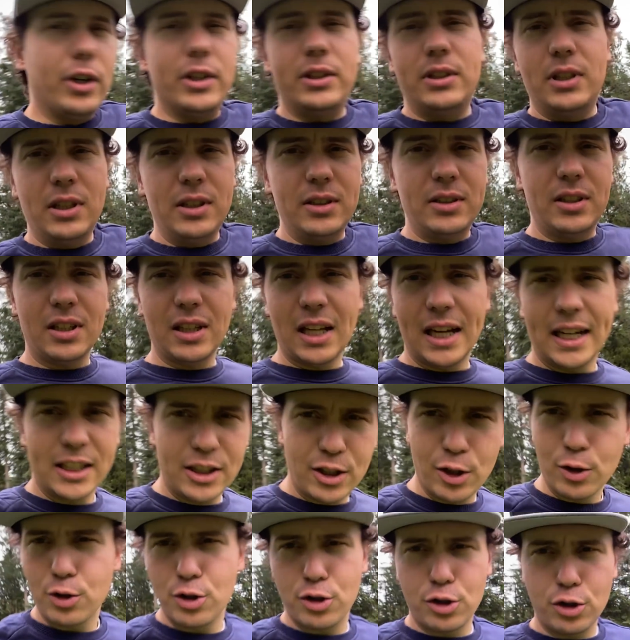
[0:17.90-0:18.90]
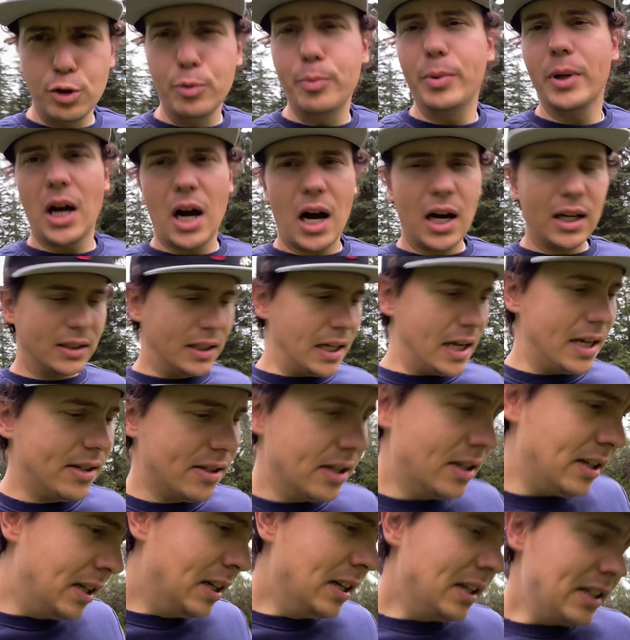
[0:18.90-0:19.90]
it to like those stupid hot days.
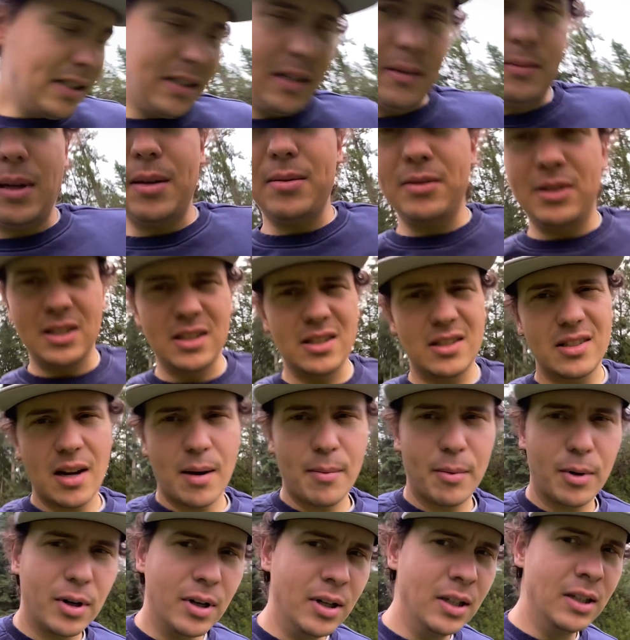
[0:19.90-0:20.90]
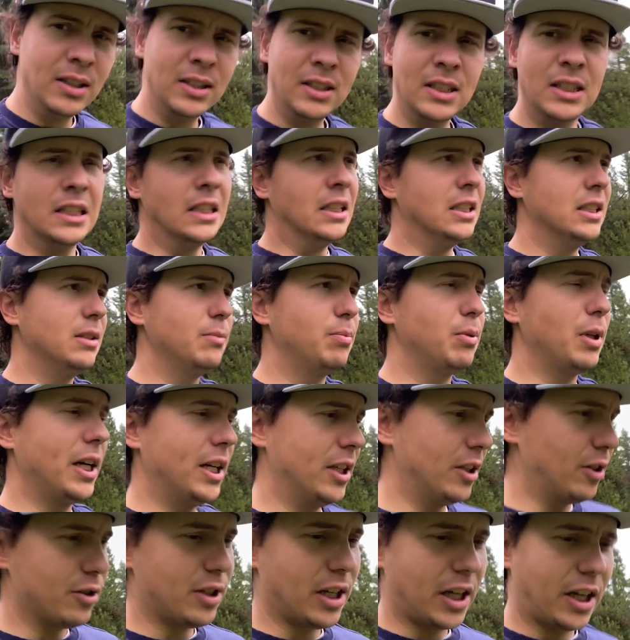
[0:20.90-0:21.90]
Sometimes in the summer, you play in
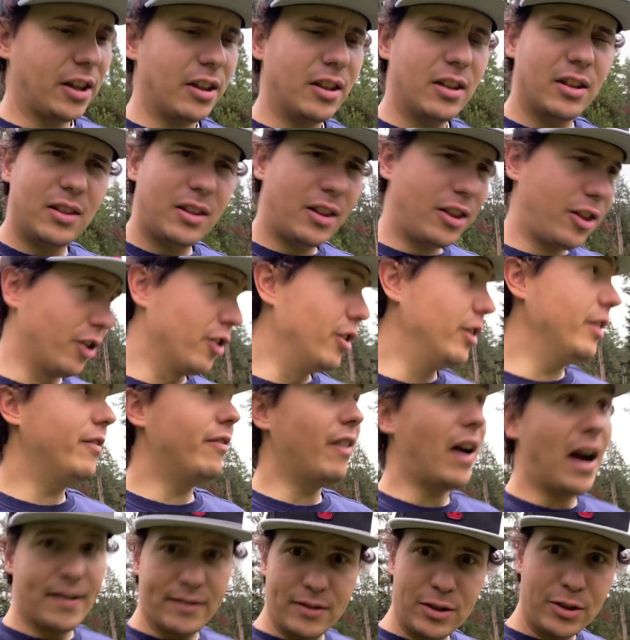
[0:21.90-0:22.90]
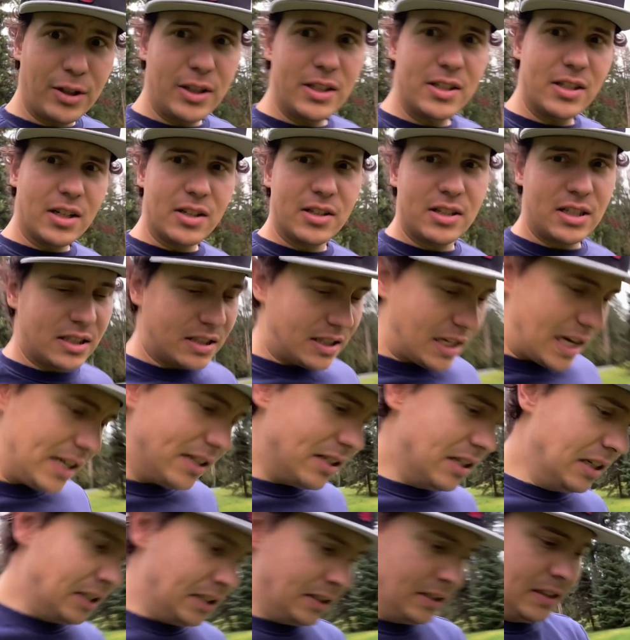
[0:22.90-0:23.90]
those like 35 degrees Celsius
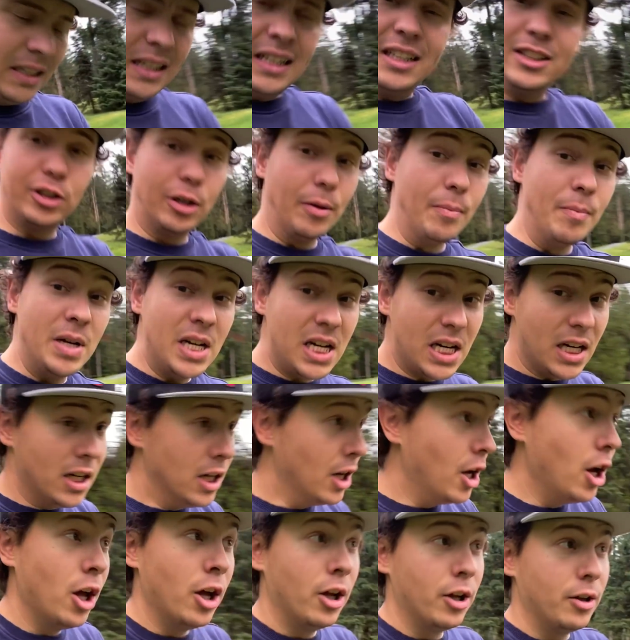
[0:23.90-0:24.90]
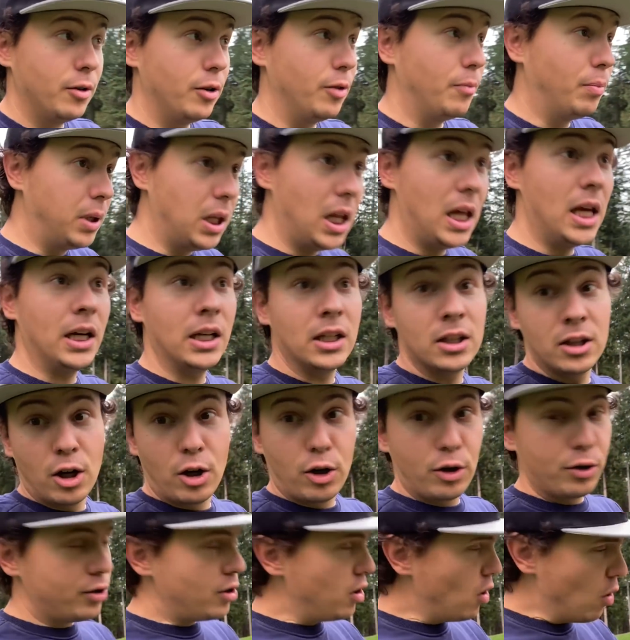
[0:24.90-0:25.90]
days. To me, playing in
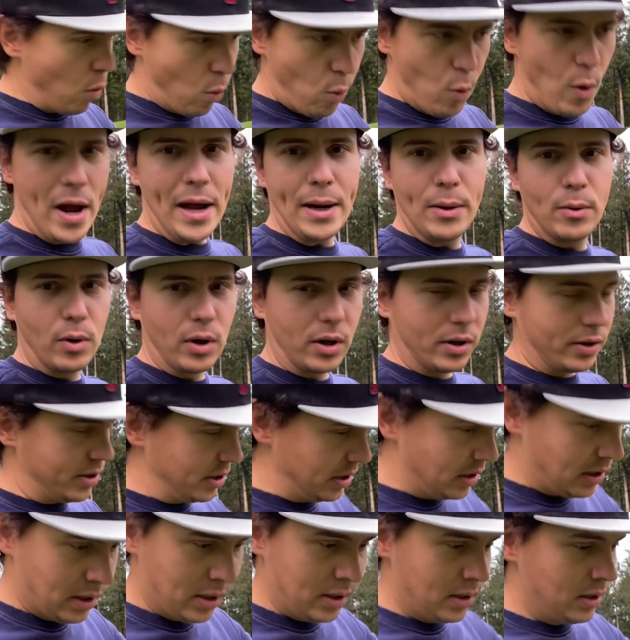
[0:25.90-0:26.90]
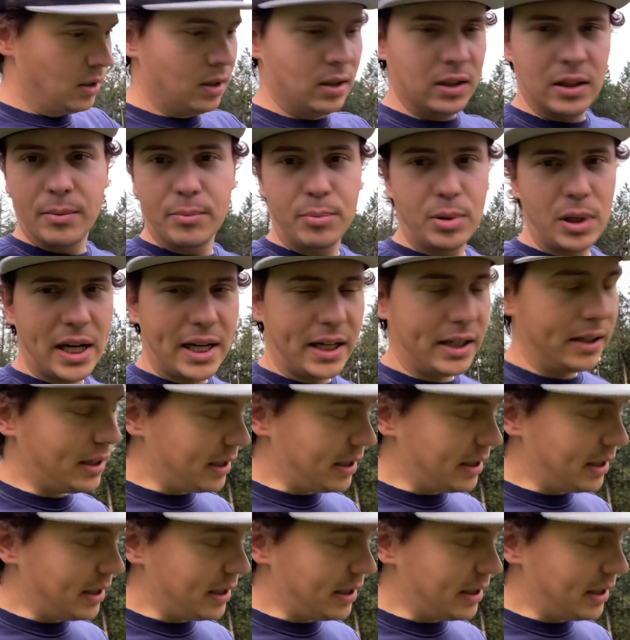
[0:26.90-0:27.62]
those way worse than playing in